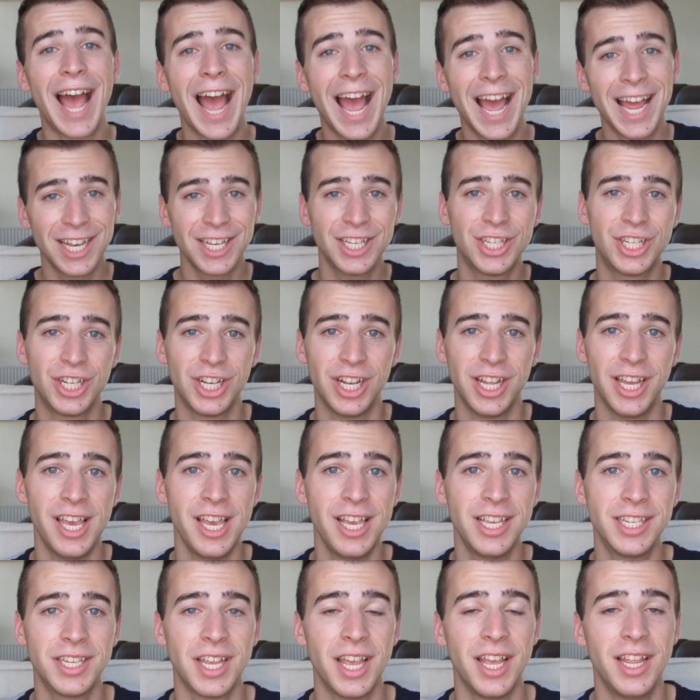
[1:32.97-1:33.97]

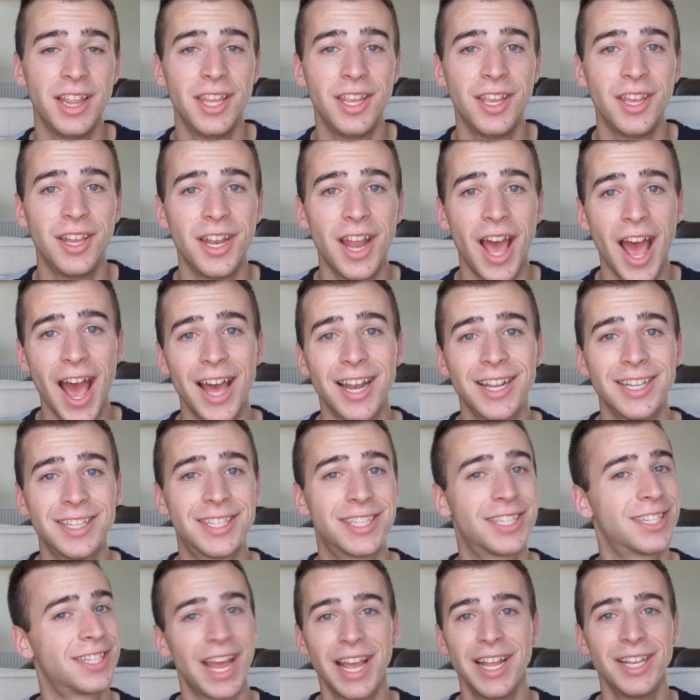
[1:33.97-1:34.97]
Angeles in the United
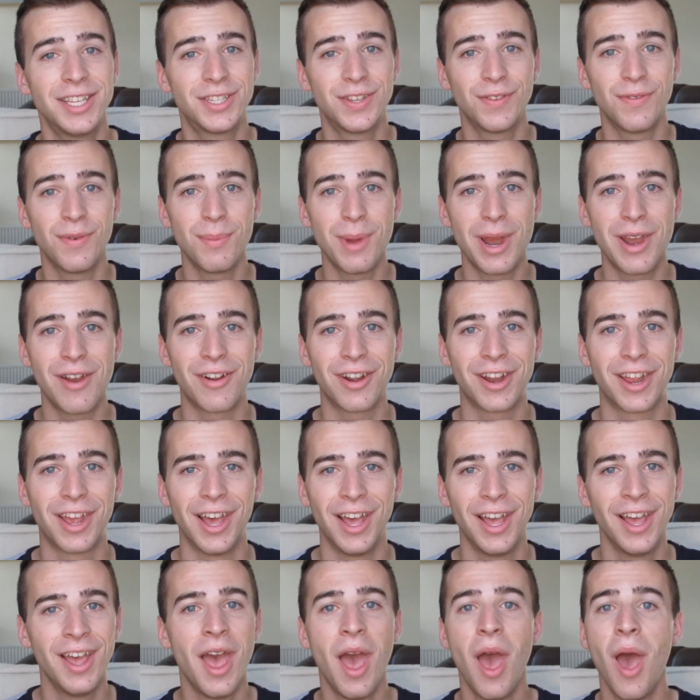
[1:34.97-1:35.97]
States of
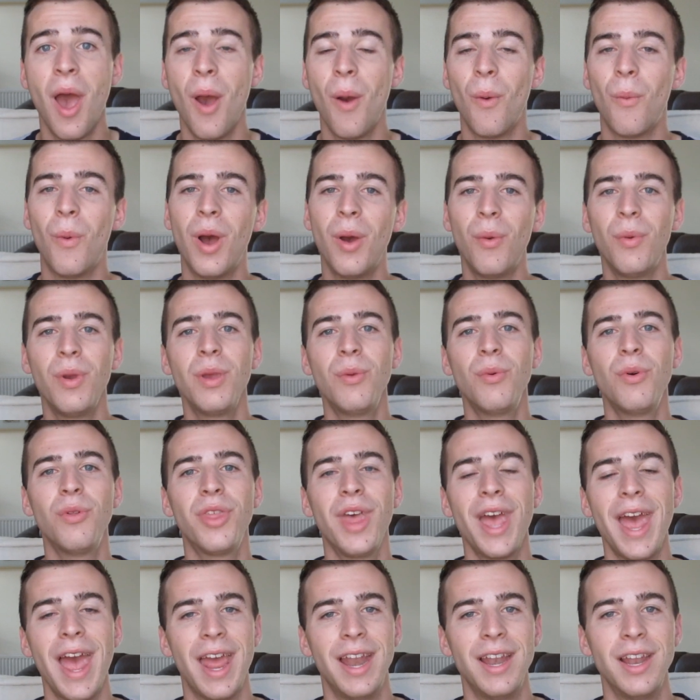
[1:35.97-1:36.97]
America, where we will
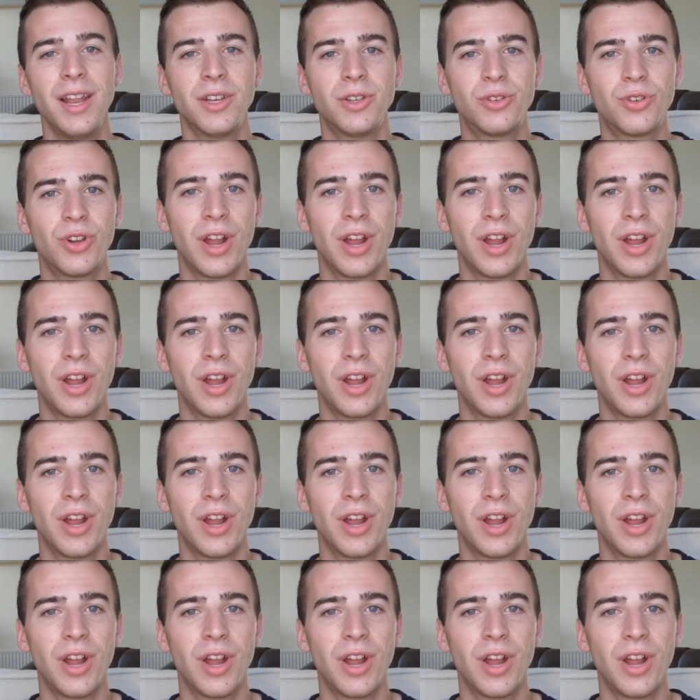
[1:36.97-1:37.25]
then